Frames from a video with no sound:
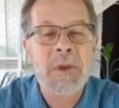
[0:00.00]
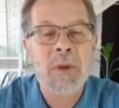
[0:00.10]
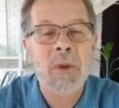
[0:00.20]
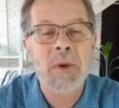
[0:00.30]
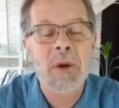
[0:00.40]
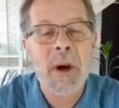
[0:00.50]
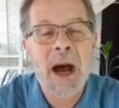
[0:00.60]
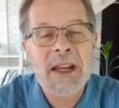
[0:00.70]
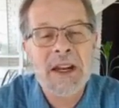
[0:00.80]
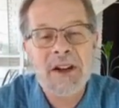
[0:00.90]
We
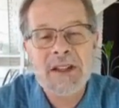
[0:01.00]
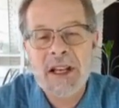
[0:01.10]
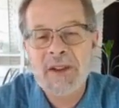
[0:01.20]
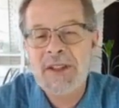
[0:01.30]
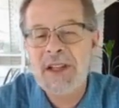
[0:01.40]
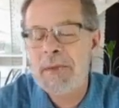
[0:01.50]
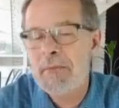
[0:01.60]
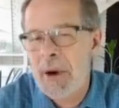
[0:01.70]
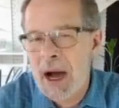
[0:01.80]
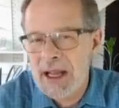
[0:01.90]
reminded ourselves that a
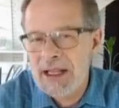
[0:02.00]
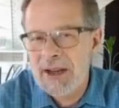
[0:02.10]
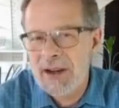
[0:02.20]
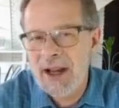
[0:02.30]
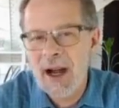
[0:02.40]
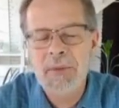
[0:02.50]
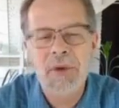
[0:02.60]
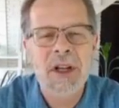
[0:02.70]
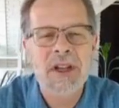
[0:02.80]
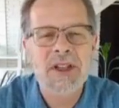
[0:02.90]
binary
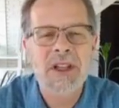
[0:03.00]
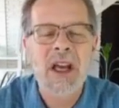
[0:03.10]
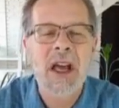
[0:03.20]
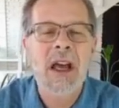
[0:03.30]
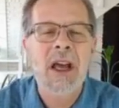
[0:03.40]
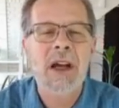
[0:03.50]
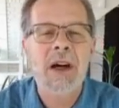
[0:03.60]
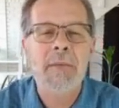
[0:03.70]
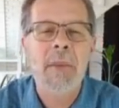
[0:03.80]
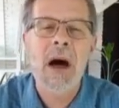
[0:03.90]
operation
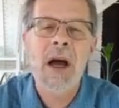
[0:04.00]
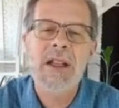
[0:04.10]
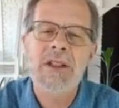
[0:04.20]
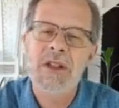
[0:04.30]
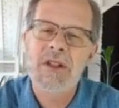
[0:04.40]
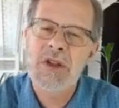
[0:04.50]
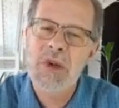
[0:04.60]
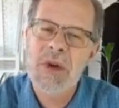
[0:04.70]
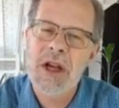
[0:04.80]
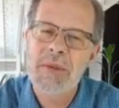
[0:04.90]
combines
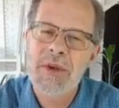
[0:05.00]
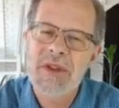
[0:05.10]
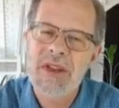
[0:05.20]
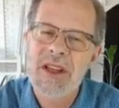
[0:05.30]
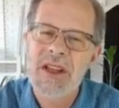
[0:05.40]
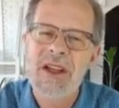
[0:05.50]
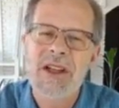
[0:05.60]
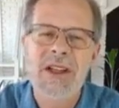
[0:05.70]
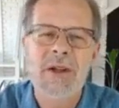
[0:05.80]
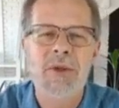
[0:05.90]
two numbers
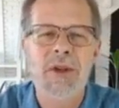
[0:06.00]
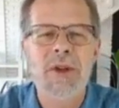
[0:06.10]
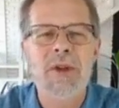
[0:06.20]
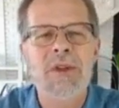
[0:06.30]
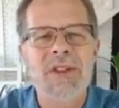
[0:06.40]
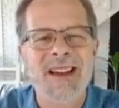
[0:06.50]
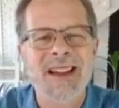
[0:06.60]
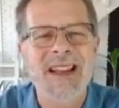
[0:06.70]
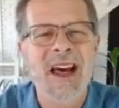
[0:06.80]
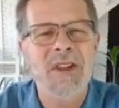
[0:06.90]
to produce
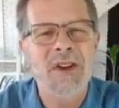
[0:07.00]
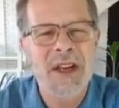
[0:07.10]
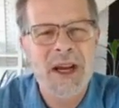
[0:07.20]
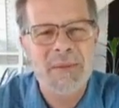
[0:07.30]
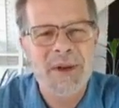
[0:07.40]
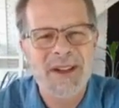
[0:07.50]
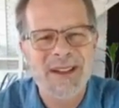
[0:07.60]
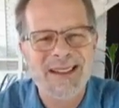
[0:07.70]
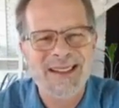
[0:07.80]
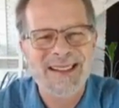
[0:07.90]
another number.
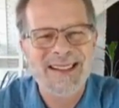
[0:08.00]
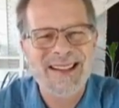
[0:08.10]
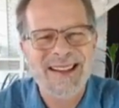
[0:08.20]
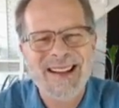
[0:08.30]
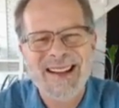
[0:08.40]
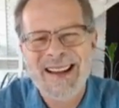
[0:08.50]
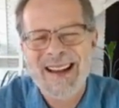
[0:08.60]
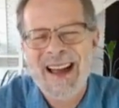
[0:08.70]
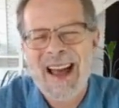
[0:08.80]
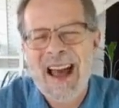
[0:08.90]

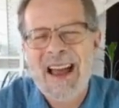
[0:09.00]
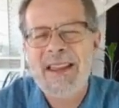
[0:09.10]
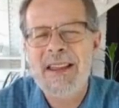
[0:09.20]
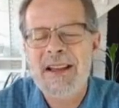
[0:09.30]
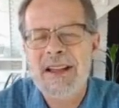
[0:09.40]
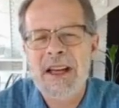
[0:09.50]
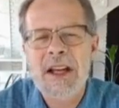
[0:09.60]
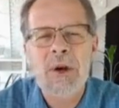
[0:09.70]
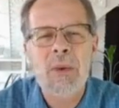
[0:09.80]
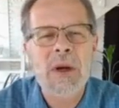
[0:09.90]
And
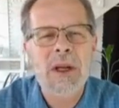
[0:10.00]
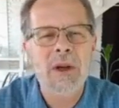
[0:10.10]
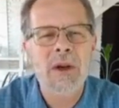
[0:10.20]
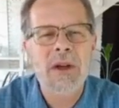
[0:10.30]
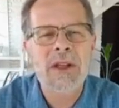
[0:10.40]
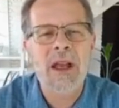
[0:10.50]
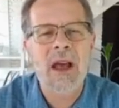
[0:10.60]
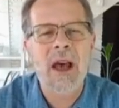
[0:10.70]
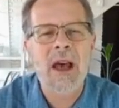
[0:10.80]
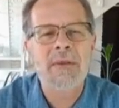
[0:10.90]
then we looked
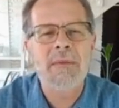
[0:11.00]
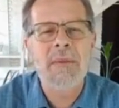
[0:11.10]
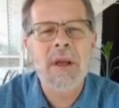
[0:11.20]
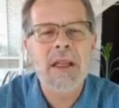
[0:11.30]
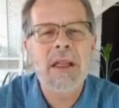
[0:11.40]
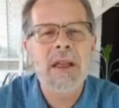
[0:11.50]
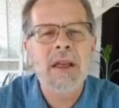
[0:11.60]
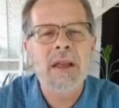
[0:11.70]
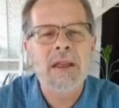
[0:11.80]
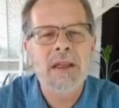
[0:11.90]
at
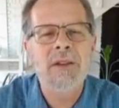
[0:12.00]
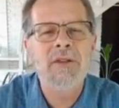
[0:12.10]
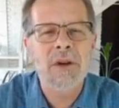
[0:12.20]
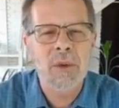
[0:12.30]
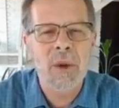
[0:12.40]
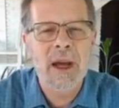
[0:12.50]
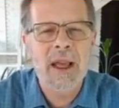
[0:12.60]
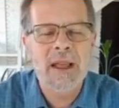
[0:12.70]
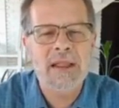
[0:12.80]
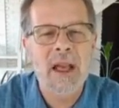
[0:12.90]
many different
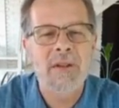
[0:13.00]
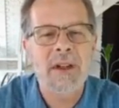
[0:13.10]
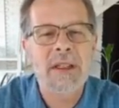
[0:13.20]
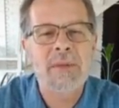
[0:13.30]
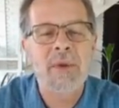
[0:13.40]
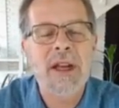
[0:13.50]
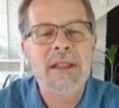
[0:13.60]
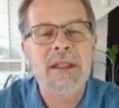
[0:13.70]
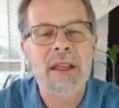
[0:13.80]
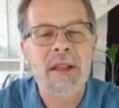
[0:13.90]
ways of
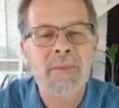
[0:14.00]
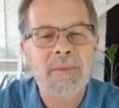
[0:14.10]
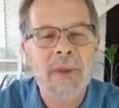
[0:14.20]
expressing